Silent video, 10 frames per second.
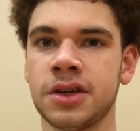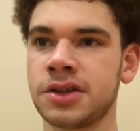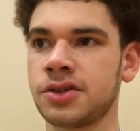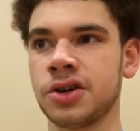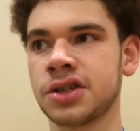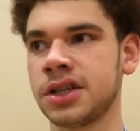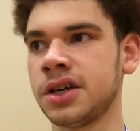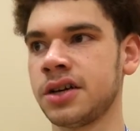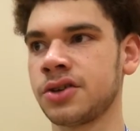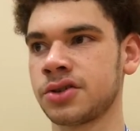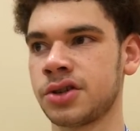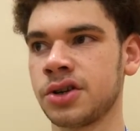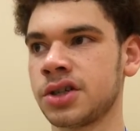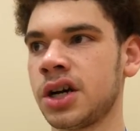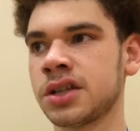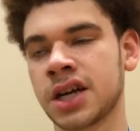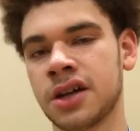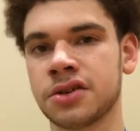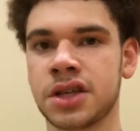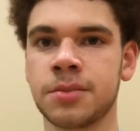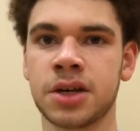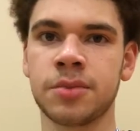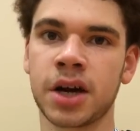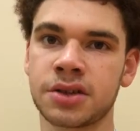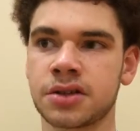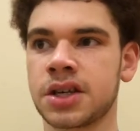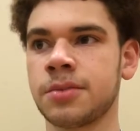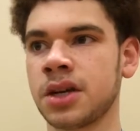Controls it all. Tyler stepped in, Patrick stepped in.